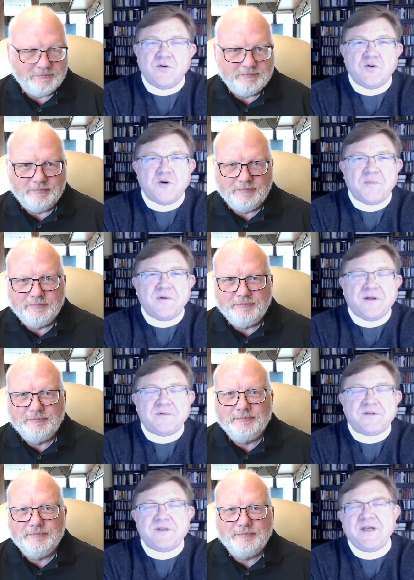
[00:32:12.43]

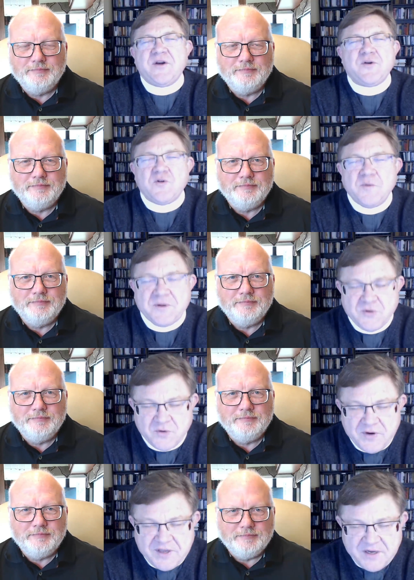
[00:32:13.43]
Speaker 1: her
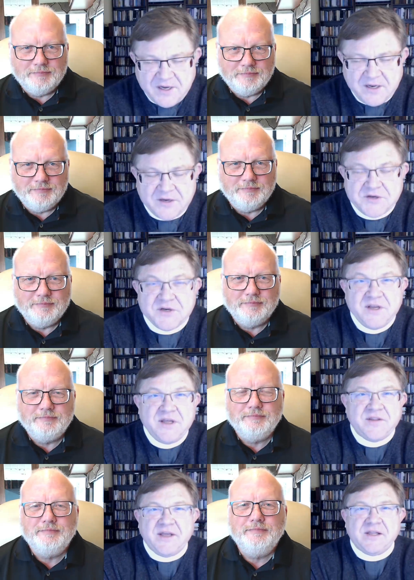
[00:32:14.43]
dormitory in college.
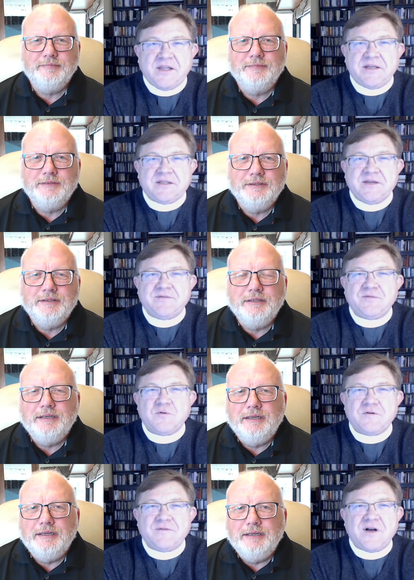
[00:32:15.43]
Mm-hmm. They live
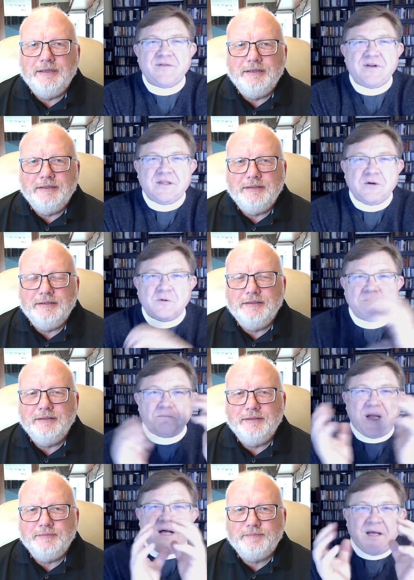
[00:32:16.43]
4 or 5 in a little
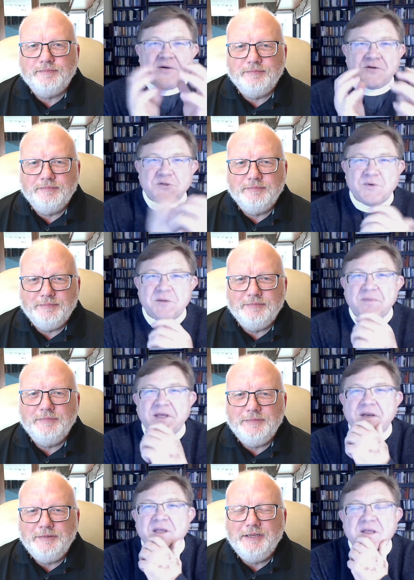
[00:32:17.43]
pod or suite
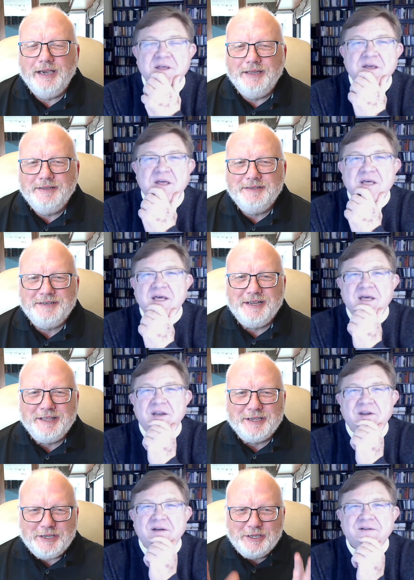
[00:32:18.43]
mate.
Speaker 2: Yeah, it's not.
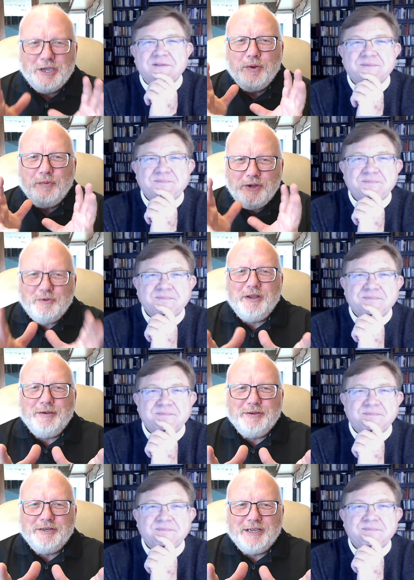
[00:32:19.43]
And, like when you and I
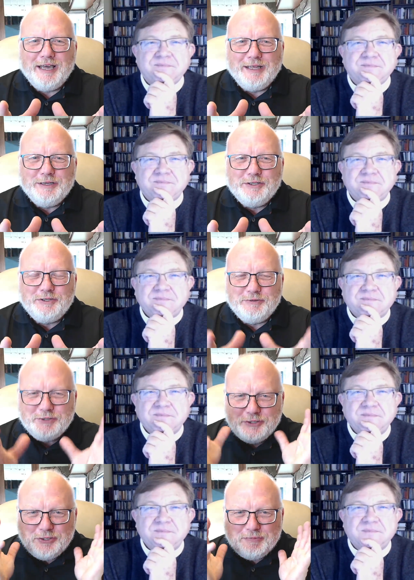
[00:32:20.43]
went to college, there was
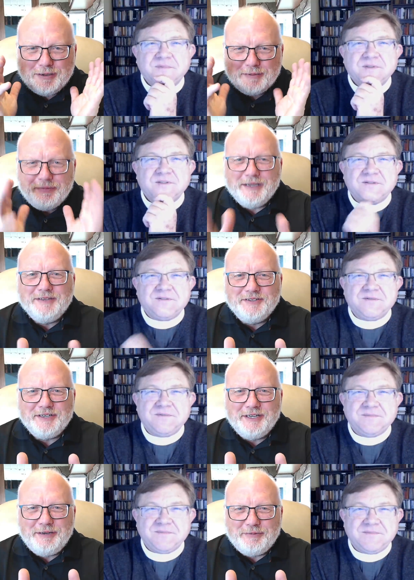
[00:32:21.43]
2 bunk beds
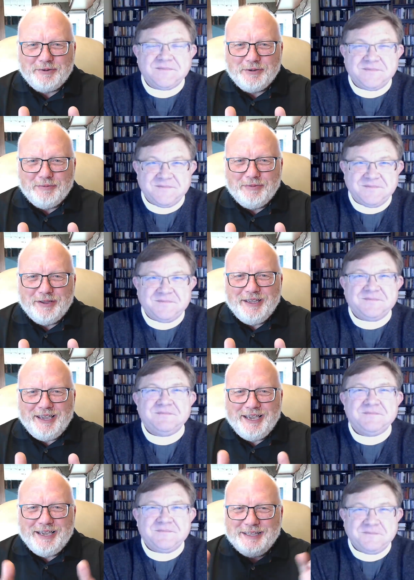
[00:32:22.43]
in a room,
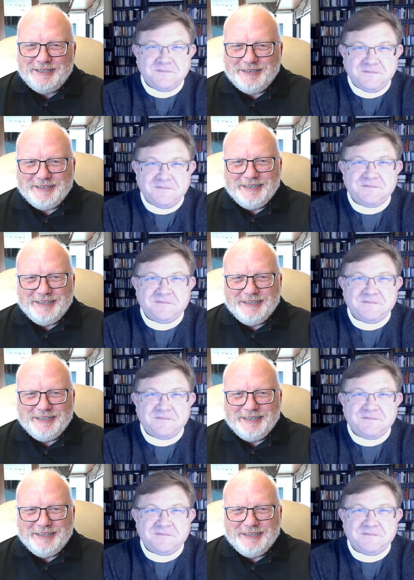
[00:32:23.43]
and